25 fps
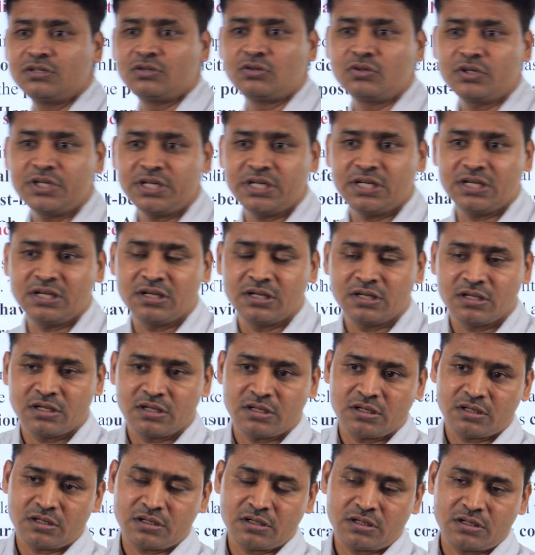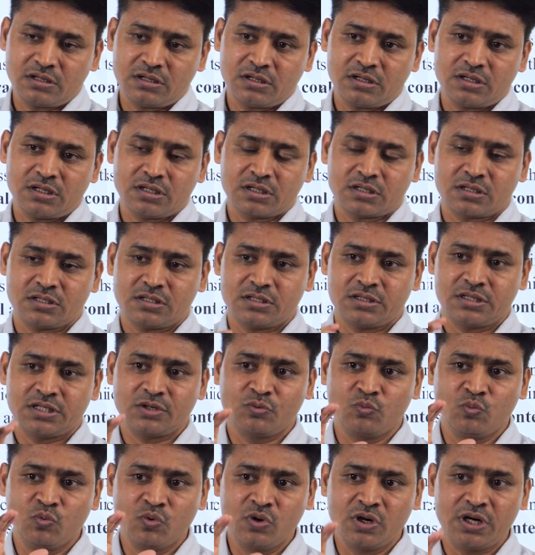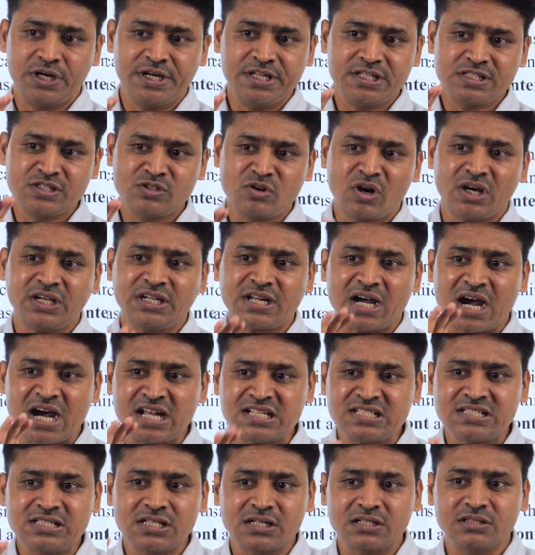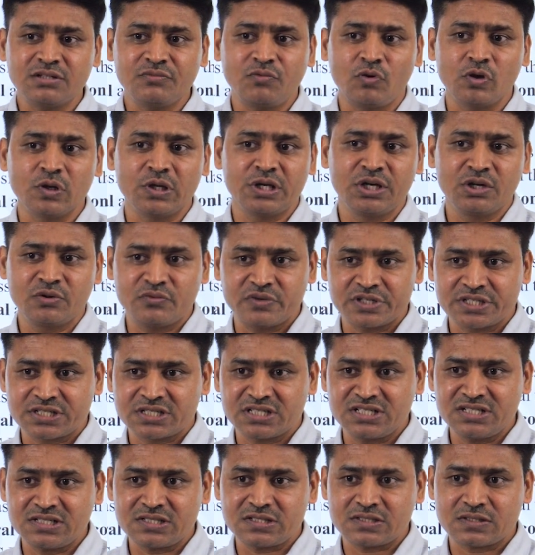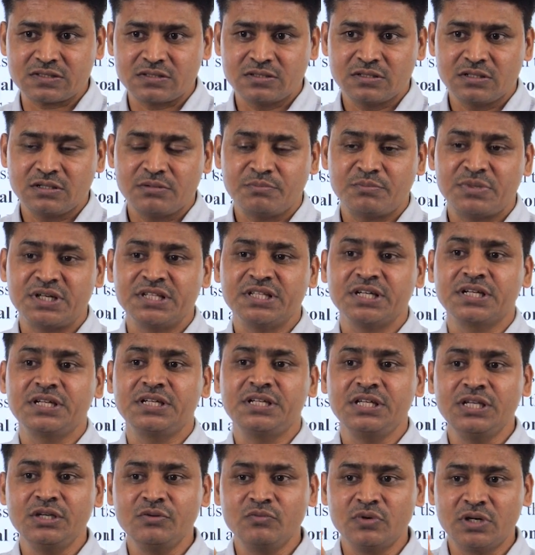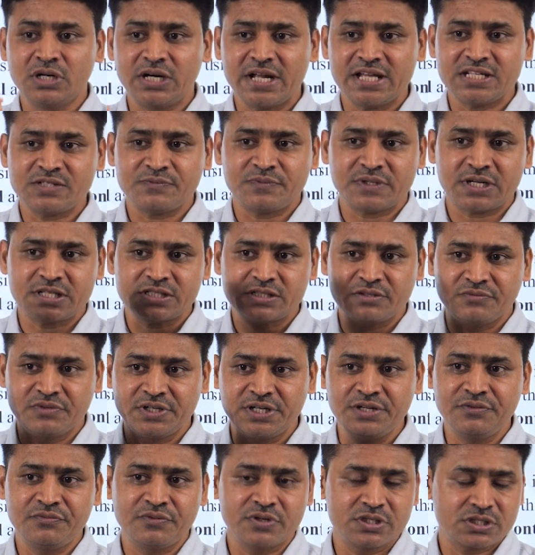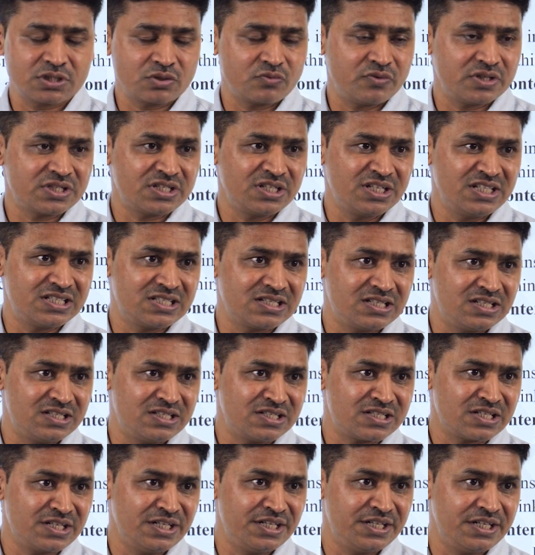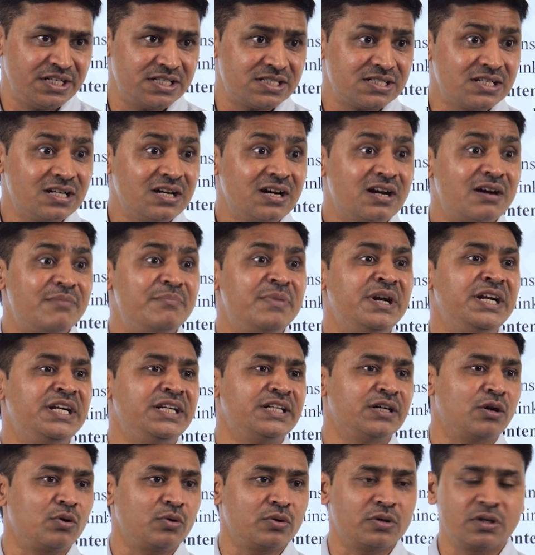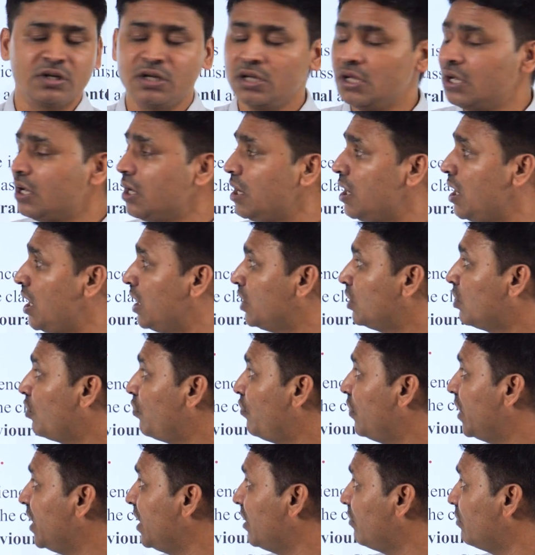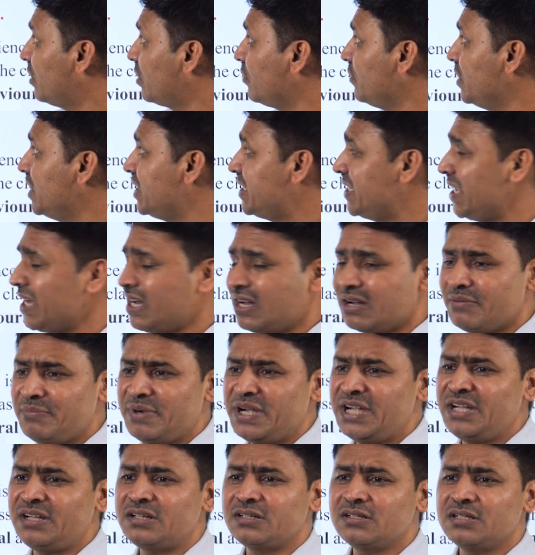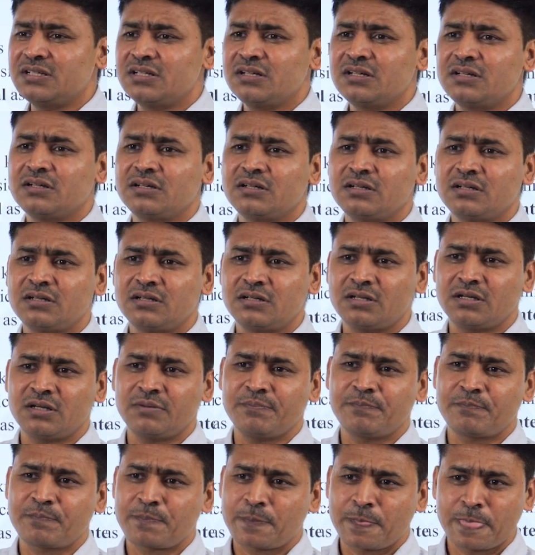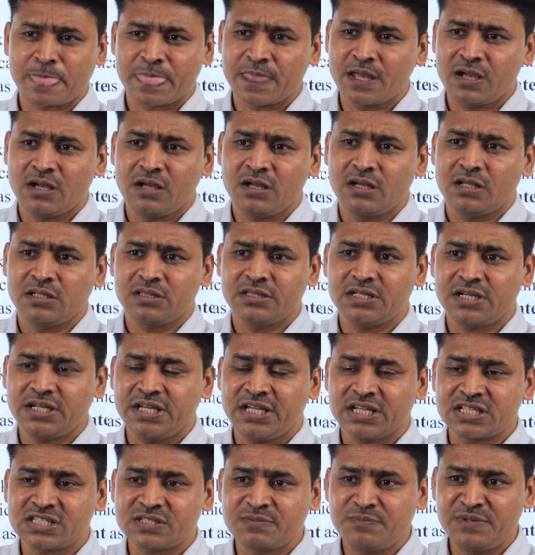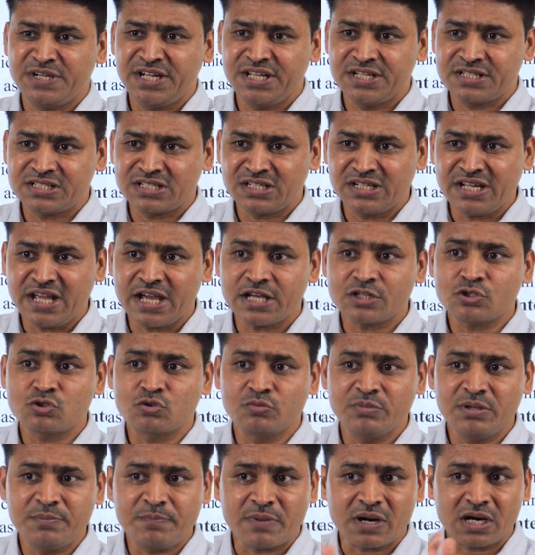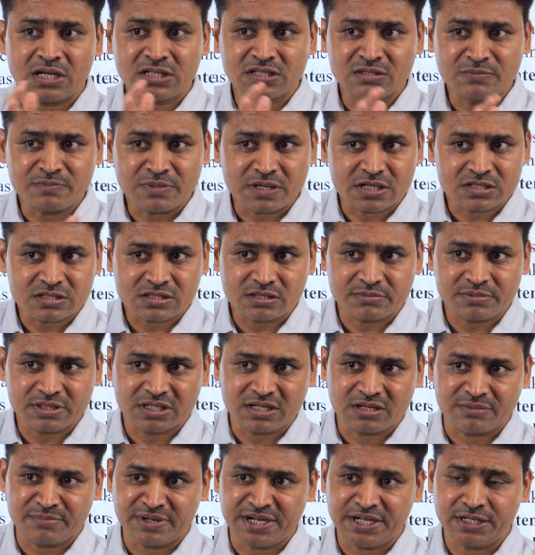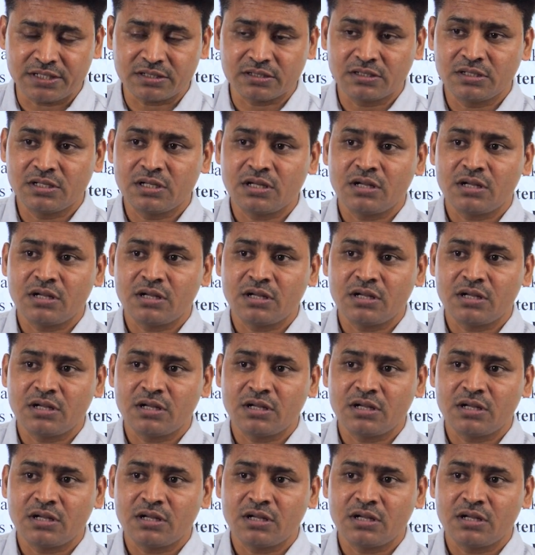Okay. The word is not answer the following questions, but the keyword as far as the very first question is concerned, it is comment on. Now, whenever we say comment, the explanation has to be part and parcel of the comment,